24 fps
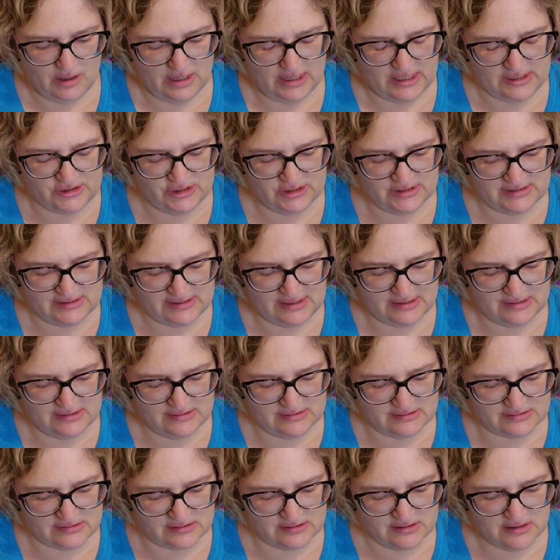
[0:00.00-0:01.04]
It just
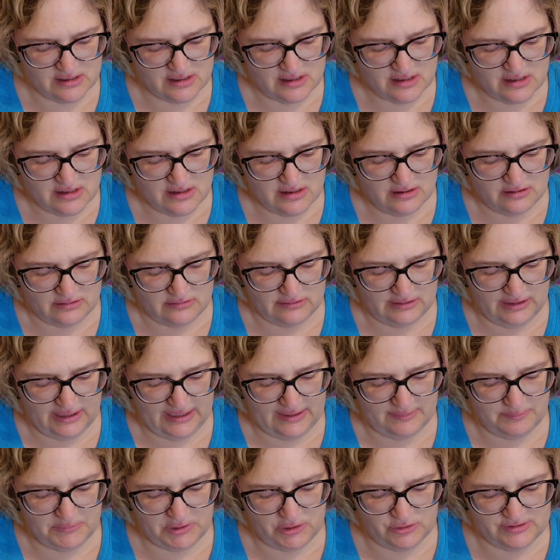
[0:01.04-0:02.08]
says
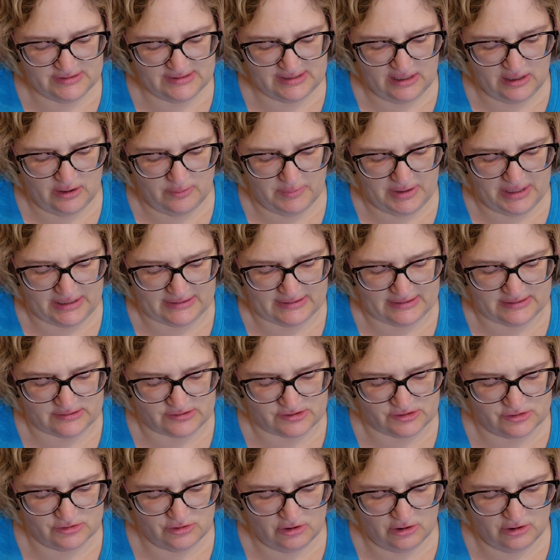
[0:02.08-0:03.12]
Lynn Museum and
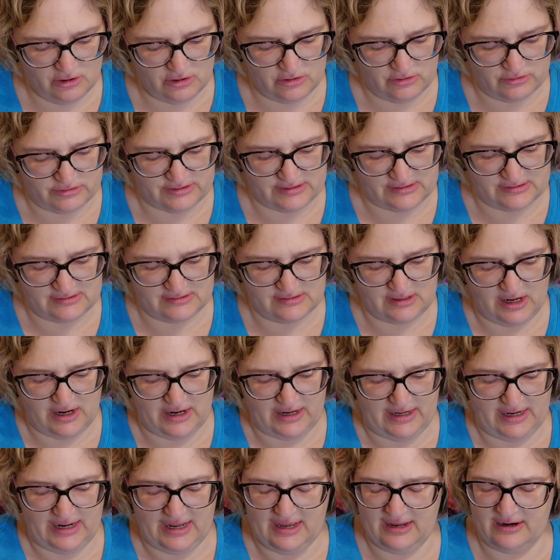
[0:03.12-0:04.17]
Historical
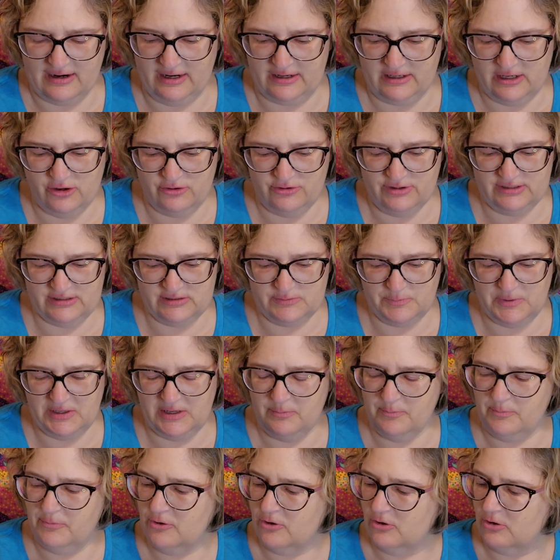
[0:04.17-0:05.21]
Society, and I know these
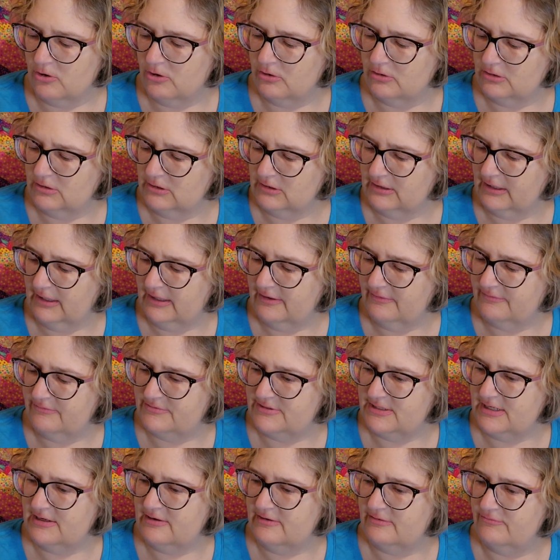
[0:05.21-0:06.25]
people
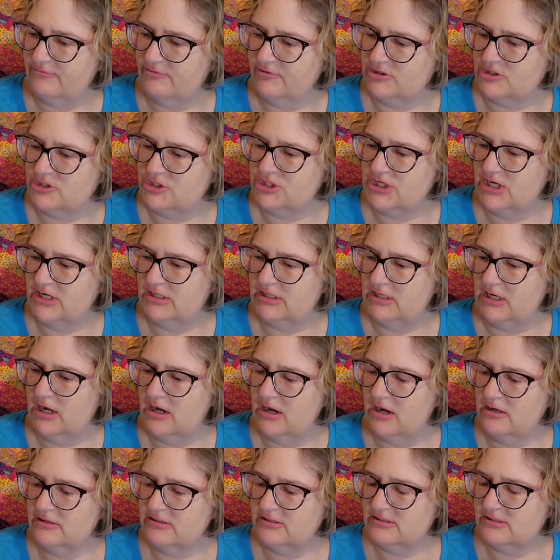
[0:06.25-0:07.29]
lived in
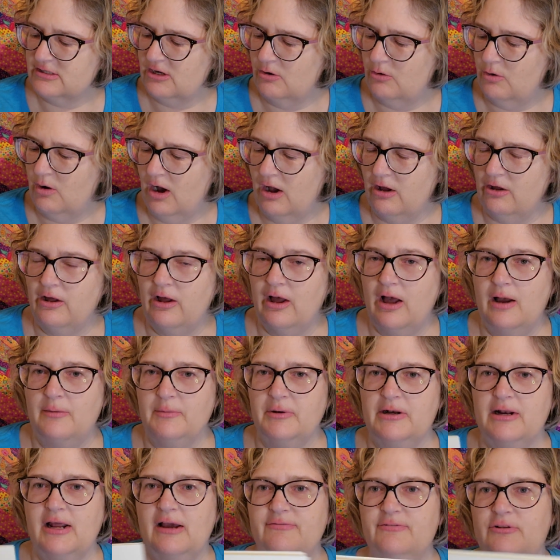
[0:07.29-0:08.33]
Virginia, so I'm
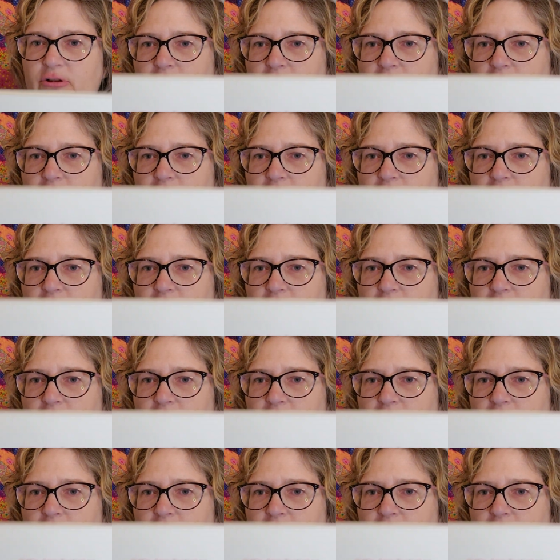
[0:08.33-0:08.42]
gonna have